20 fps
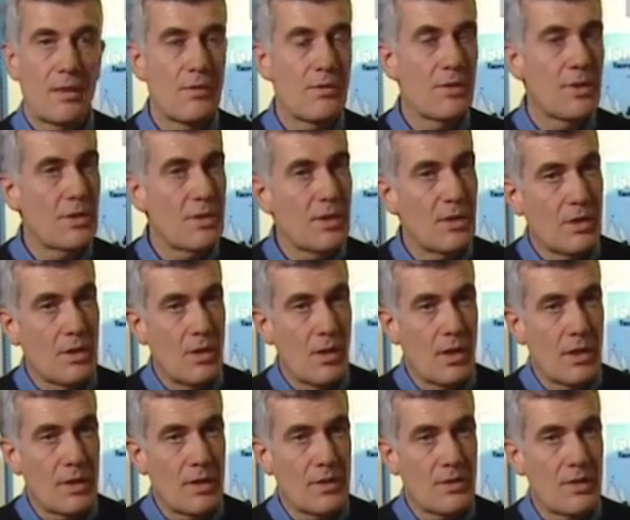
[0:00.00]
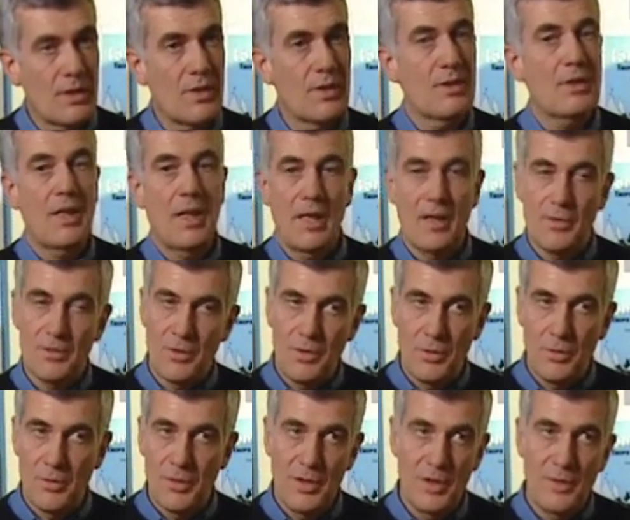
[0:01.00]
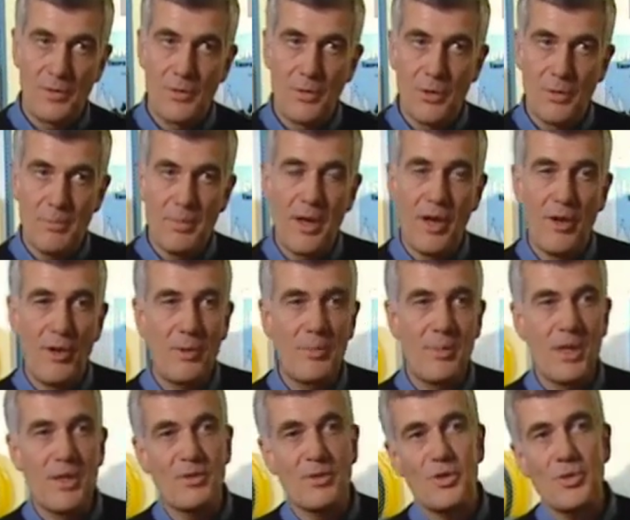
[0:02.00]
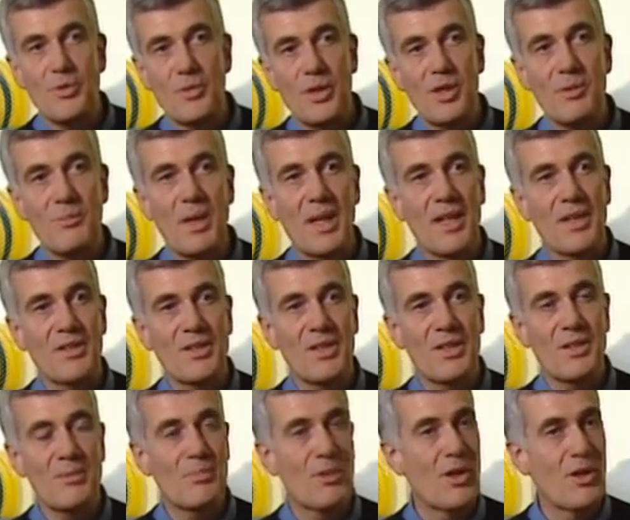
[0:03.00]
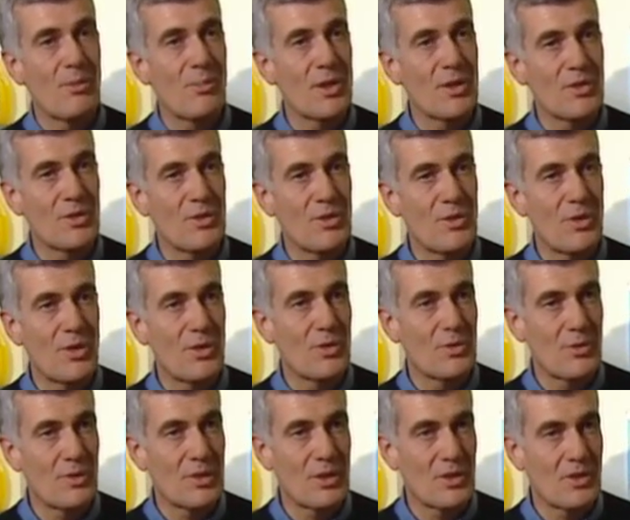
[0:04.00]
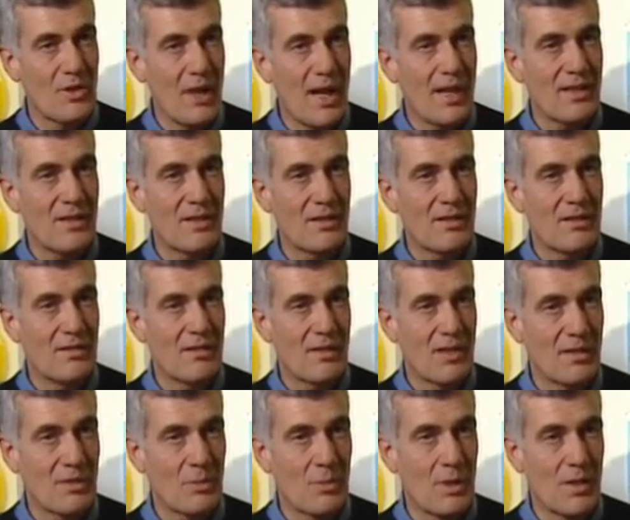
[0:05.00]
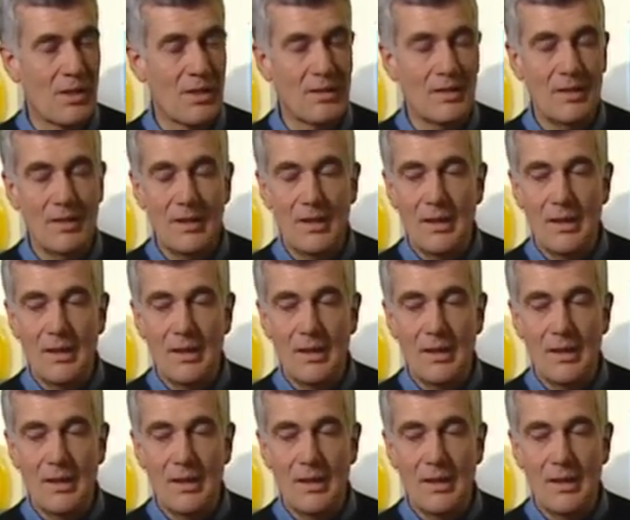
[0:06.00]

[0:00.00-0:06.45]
interest in the audiences, and so therefore Paramount Screen Magazine, Paramount Studios was attracted as well.